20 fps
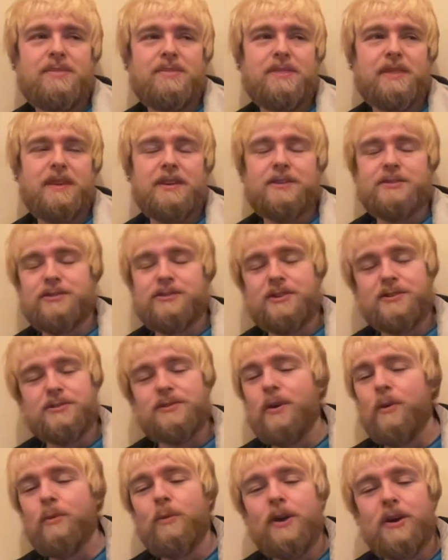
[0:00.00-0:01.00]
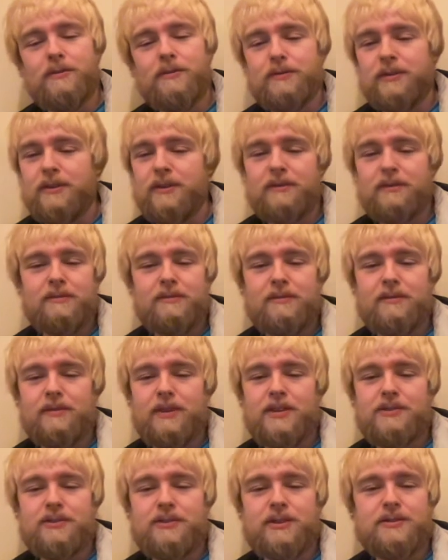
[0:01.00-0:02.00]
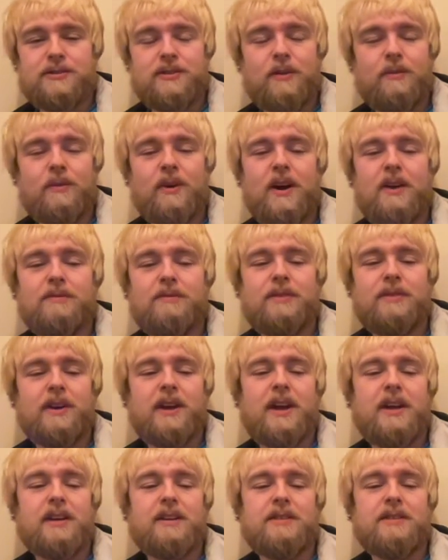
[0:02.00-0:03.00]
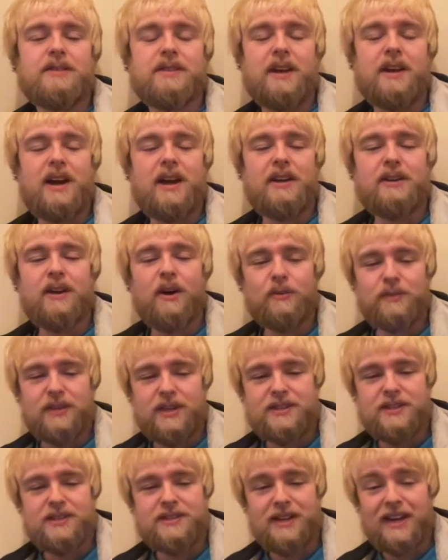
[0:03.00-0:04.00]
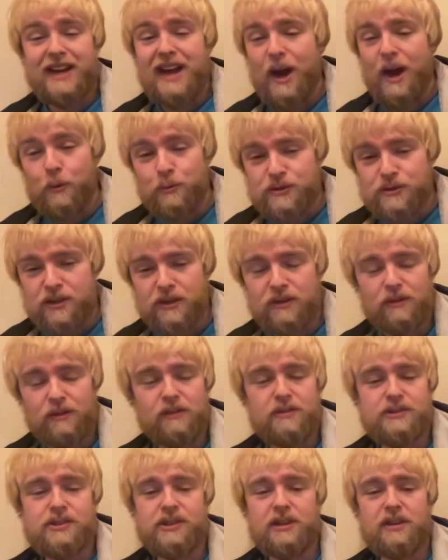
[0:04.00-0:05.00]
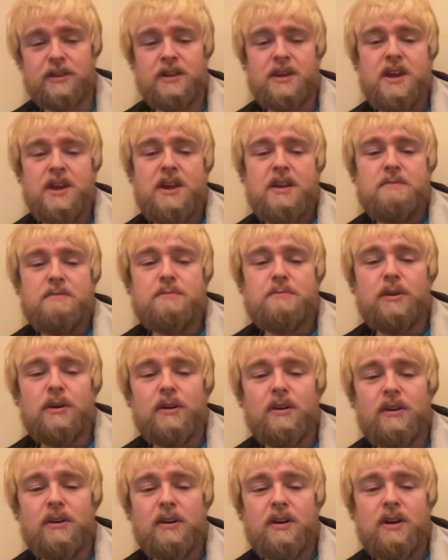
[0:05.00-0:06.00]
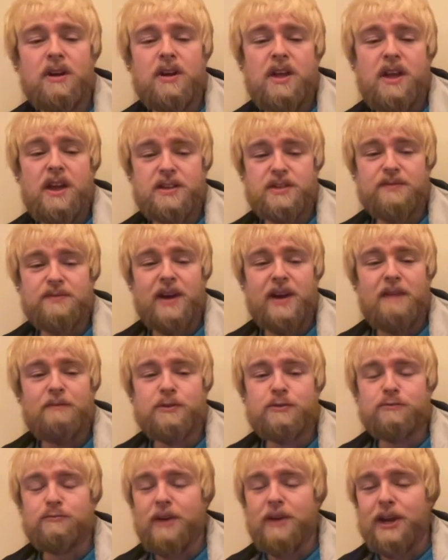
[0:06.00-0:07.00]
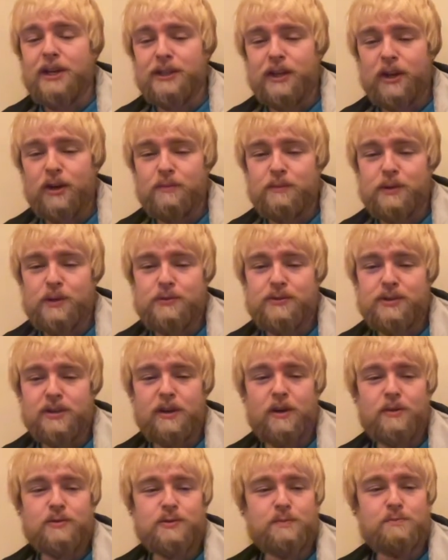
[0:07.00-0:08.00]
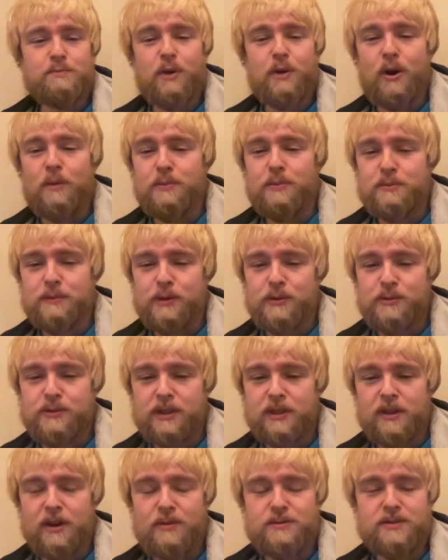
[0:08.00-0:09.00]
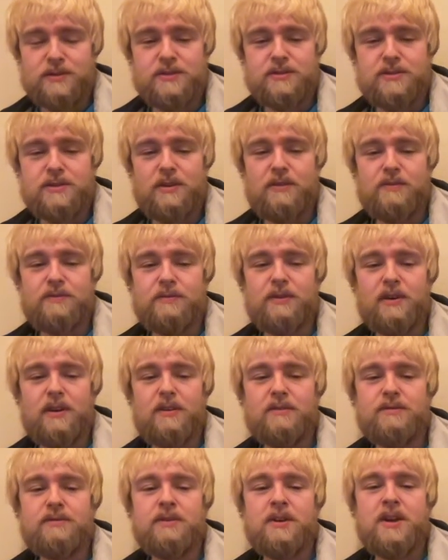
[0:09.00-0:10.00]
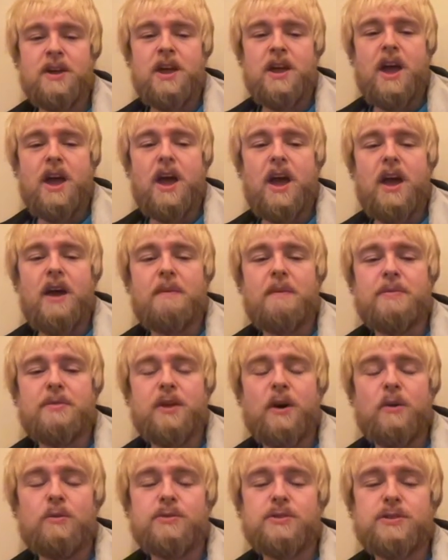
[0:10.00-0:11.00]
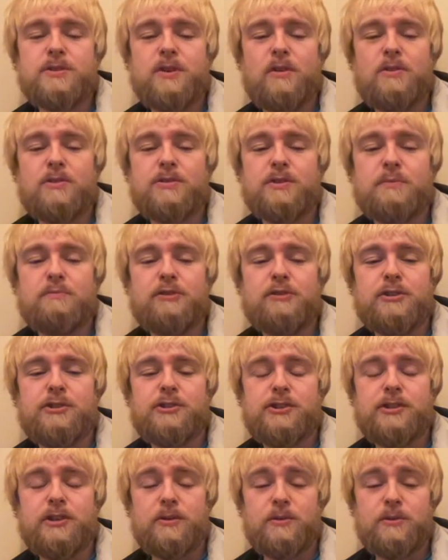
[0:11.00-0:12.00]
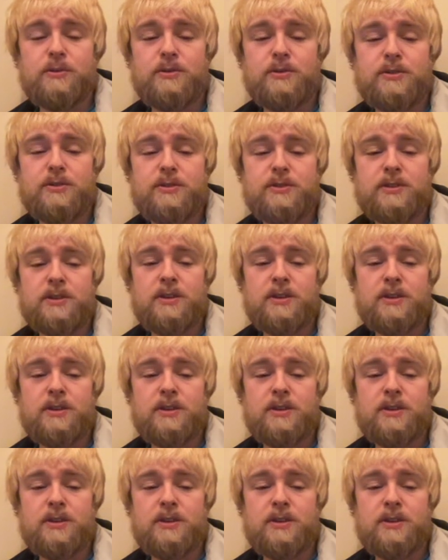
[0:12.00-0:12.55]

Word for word: it's just not worth it. It's just not worth it. And I know this is a counterculture, but as far as radio music goes and pop music goes and so forth. Um, those songs are produced